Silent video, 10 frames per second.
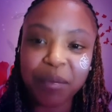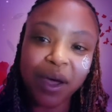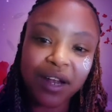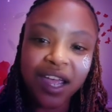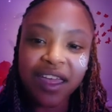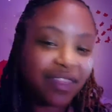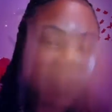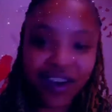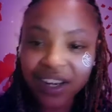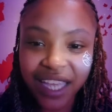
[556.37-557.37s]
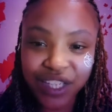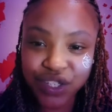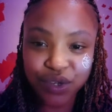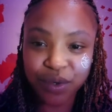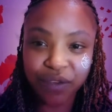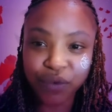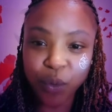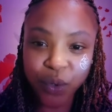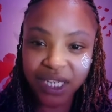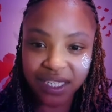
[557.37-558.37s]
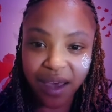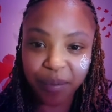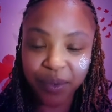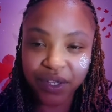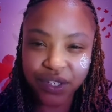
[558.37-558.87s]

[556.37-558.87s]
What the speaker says: but they can't get to you if your wall is up.